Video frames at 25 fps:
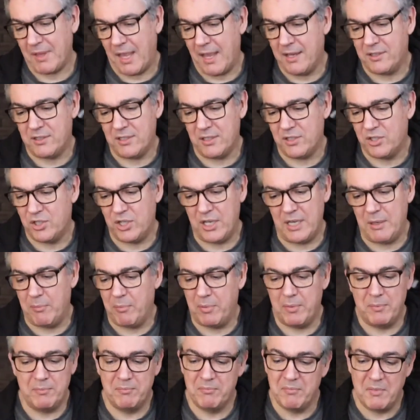It's a cheap,
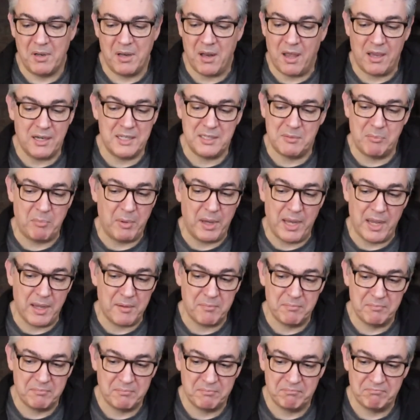light
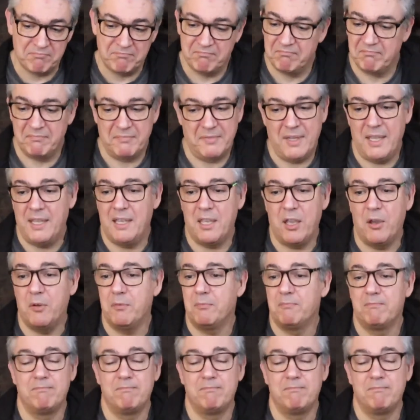beer. There you go.